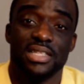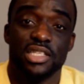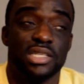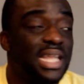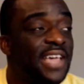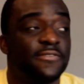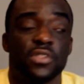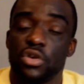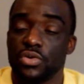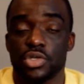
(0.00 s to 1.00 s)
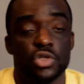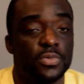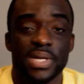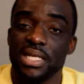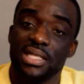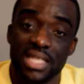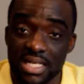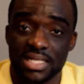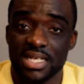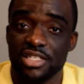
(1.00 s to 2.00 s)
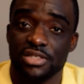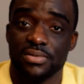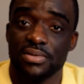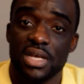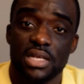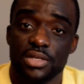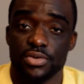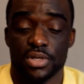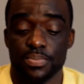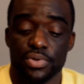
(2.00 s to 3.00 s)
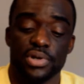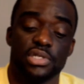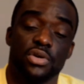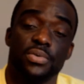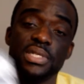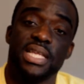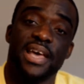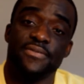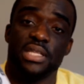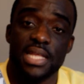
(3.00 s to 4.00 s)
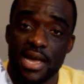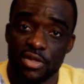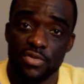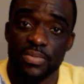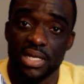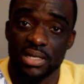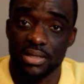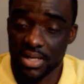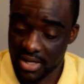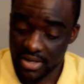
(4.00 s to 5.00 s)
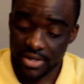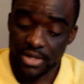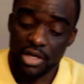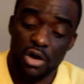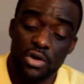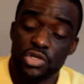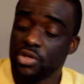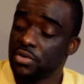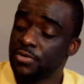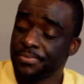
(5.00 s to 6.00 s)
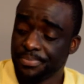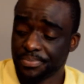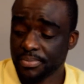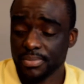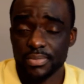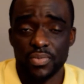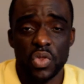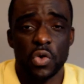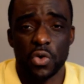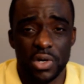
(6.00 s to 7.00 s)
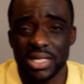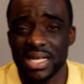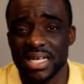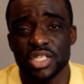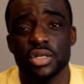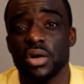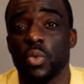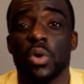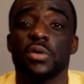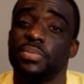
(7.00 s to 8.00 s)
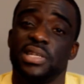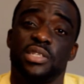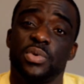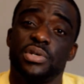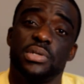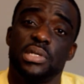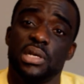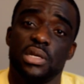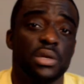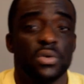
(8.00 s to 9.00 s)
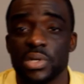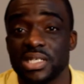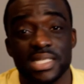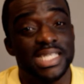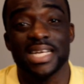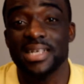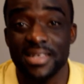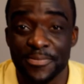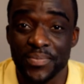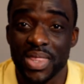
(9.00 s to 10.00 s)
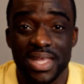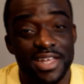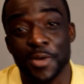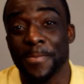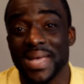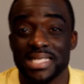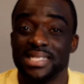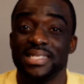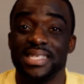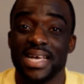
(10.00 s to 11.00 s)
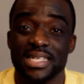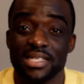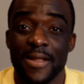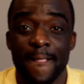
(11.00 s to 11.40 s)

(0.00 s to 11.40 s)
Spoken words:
life throws so many things at you. So it's important to always have it documented. Also, organize your workplace where you study. You don't want to study in a messy desk